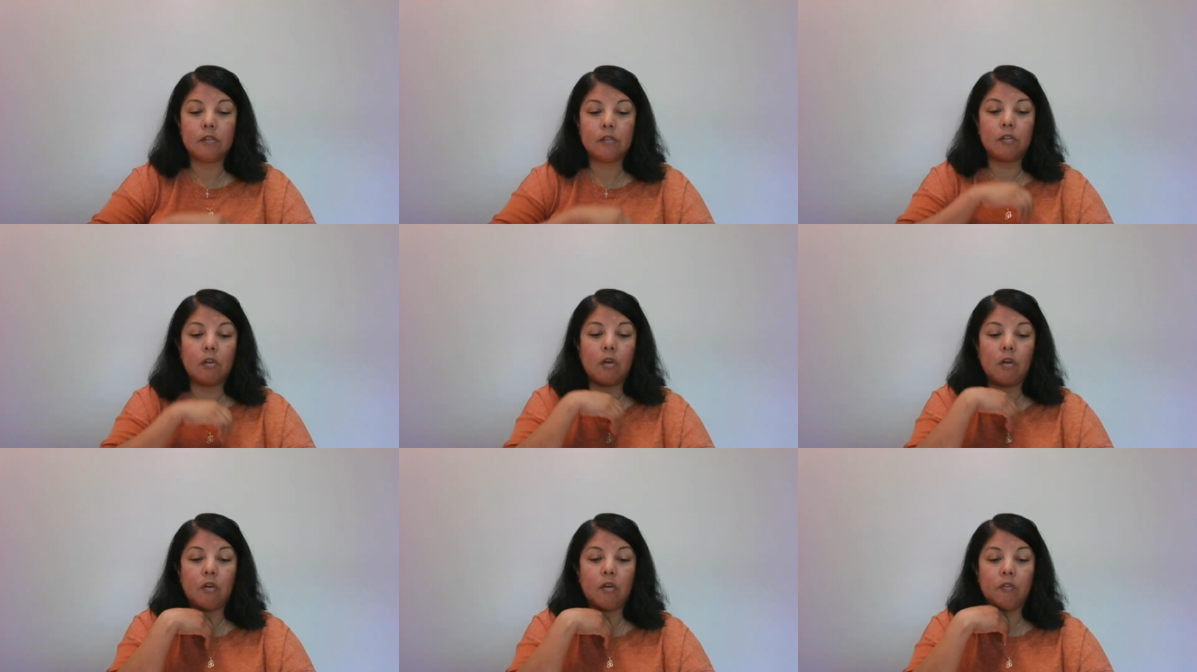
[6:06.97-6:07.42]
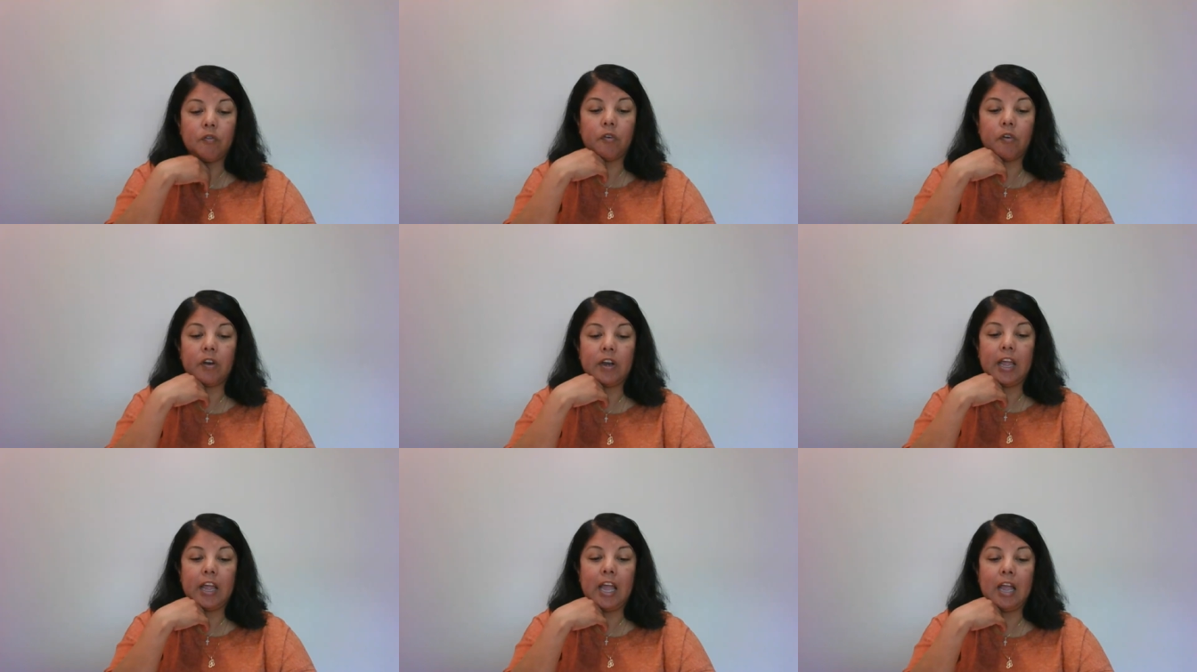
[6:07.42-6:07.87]
So
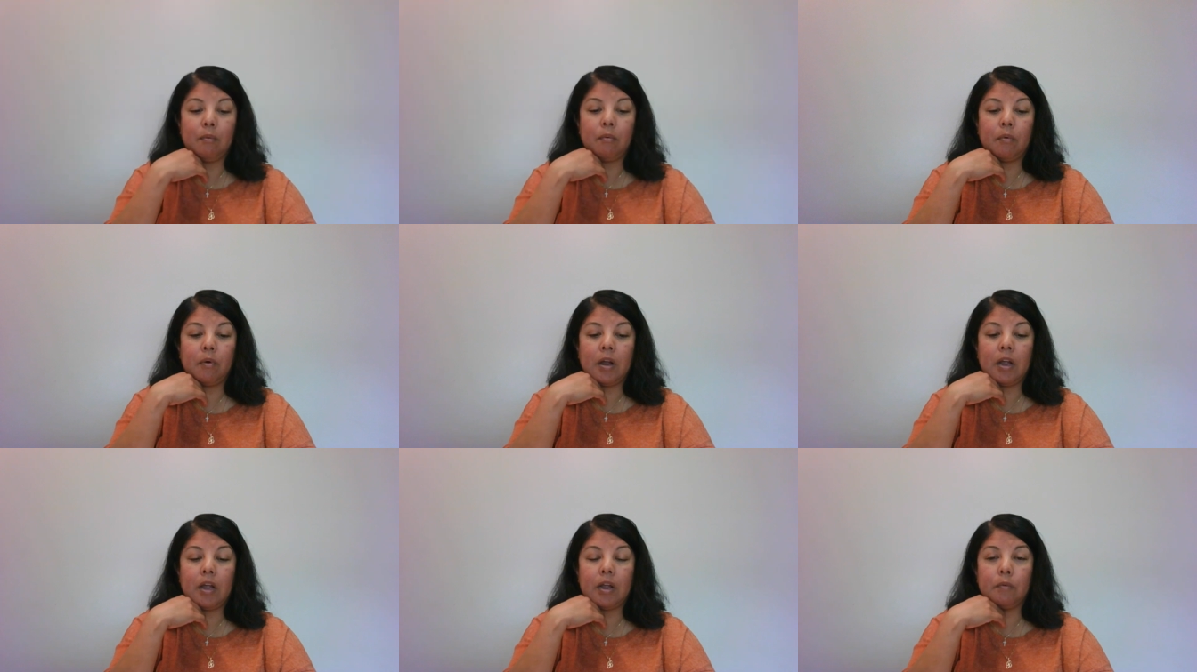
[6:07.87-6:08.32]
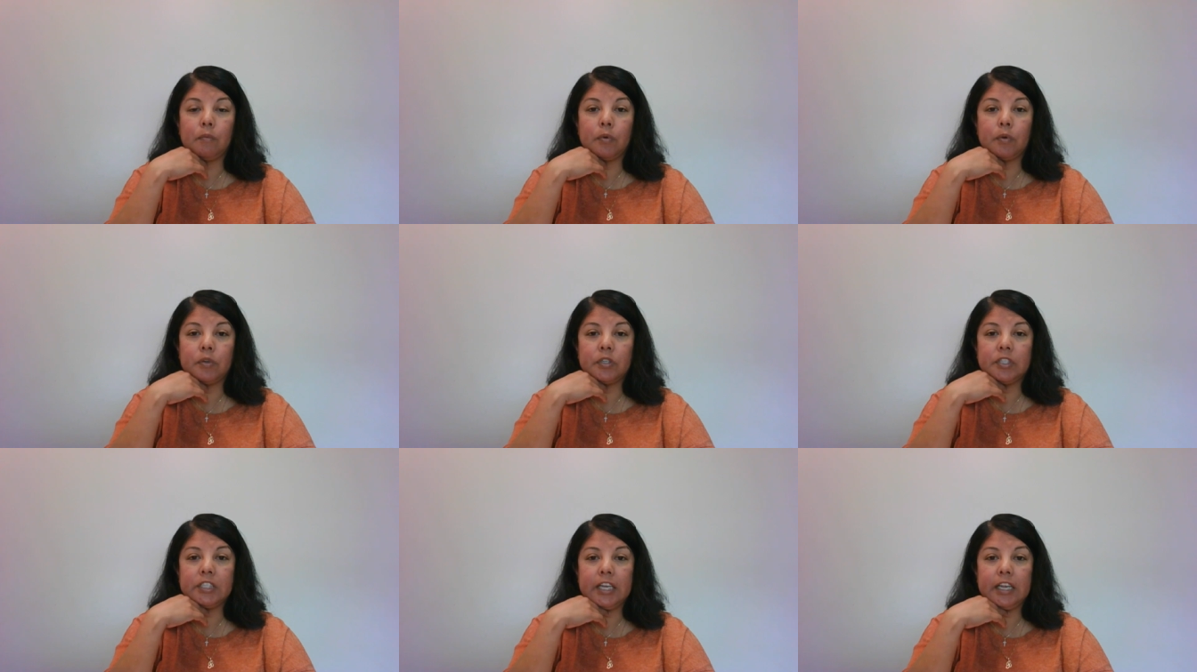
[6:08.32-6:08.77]
for an MRI
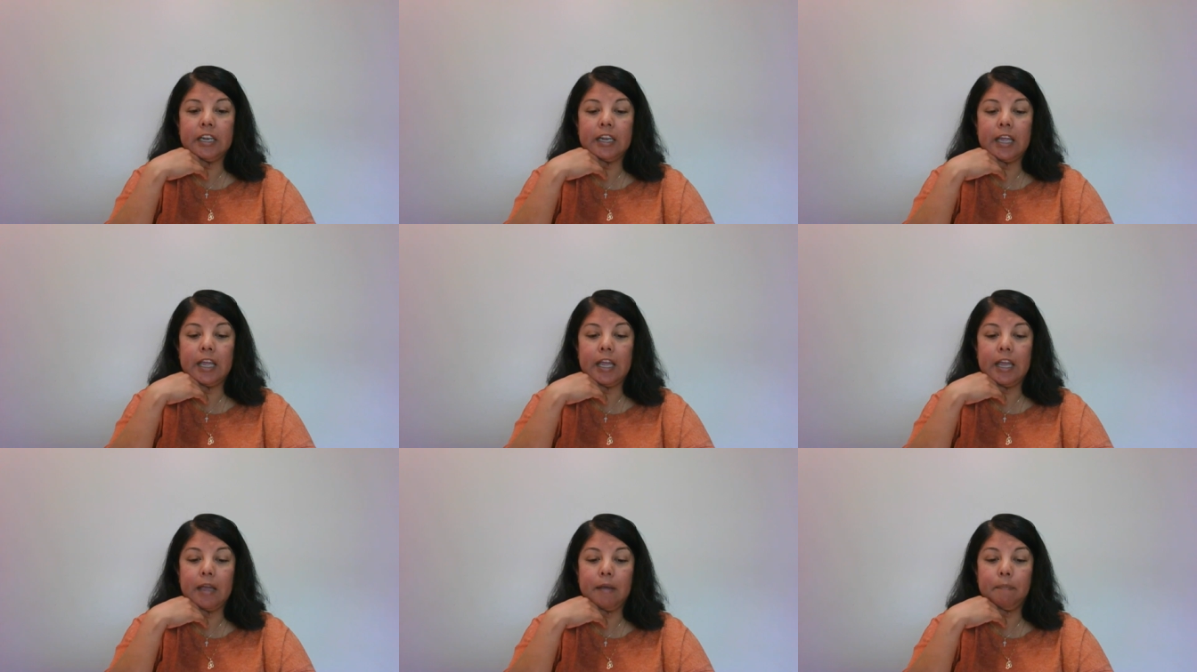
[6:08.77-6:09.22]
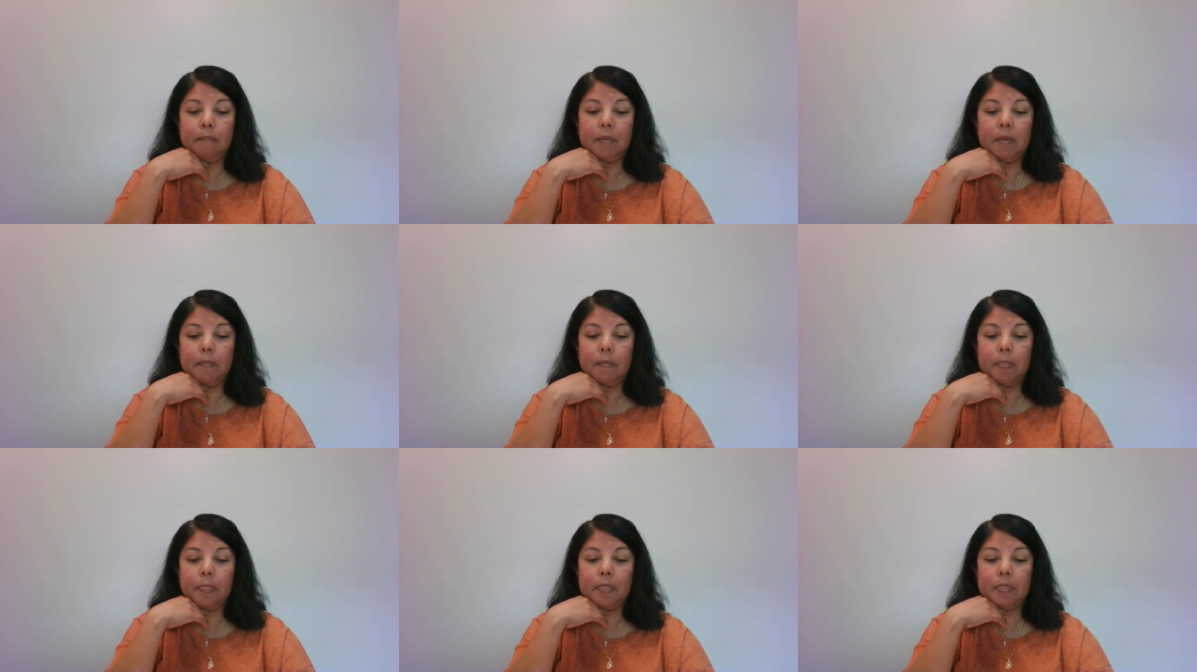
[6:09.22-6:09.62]
routine hip